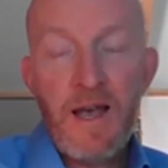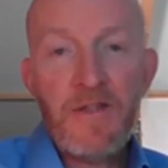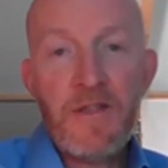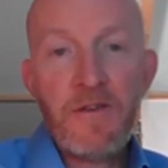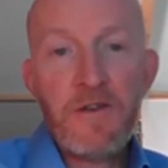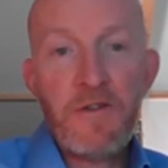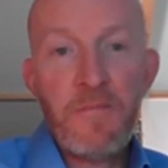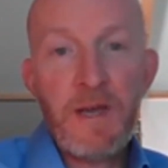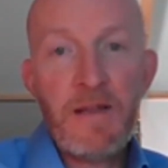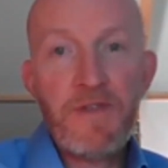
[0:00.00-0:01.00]
And the
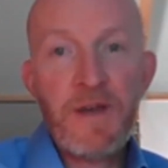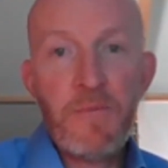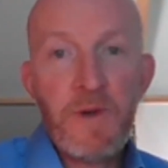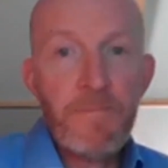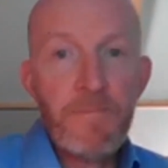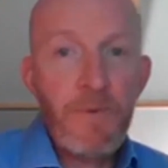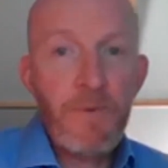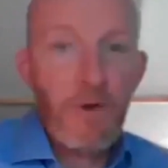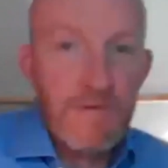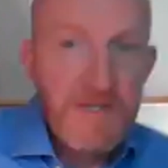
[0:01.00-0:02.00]
main thing when it
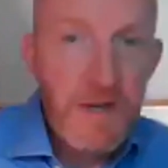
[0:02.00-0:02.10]
boils down